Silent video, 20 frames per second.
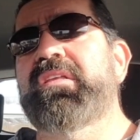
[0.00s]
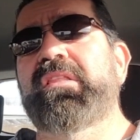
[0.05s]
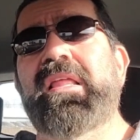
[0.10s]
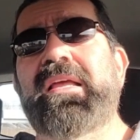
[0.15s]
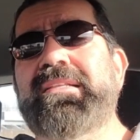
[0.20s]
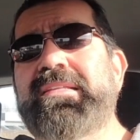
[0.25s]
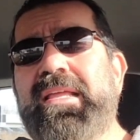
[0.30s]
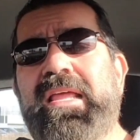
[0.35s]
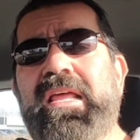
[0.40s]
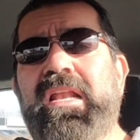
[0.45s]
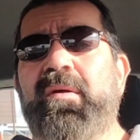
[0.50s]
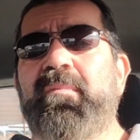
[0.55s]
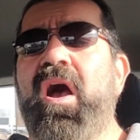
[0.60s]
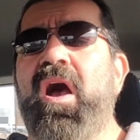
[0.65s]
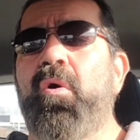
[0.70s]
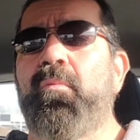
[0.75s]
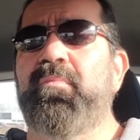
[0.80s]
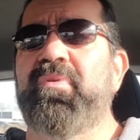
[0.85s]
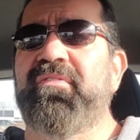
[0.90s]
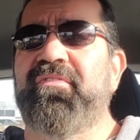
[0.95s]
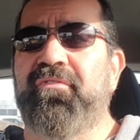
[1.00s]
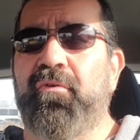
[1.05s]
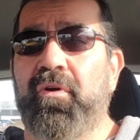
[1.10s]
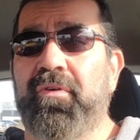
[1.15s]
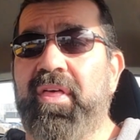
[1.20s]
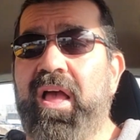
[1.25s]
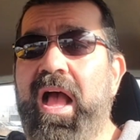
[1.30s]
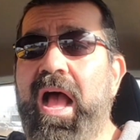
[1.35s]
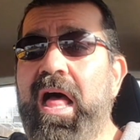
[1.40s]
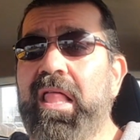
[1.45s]
I'd like to get them out
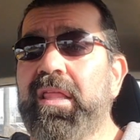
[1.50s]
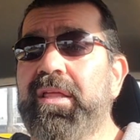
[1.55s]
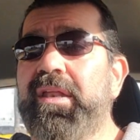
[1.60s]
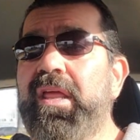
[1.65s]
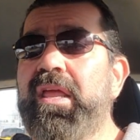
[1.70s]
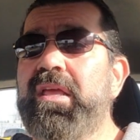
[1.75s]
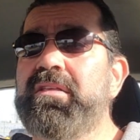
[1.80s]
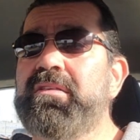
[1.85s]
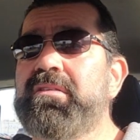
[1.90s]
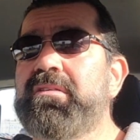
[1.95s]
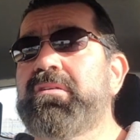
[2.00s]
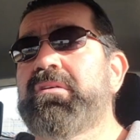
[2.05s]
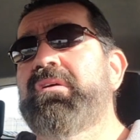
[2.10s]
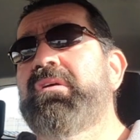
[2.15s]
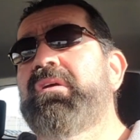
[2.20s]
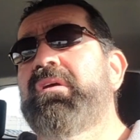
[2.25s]
before the holidays,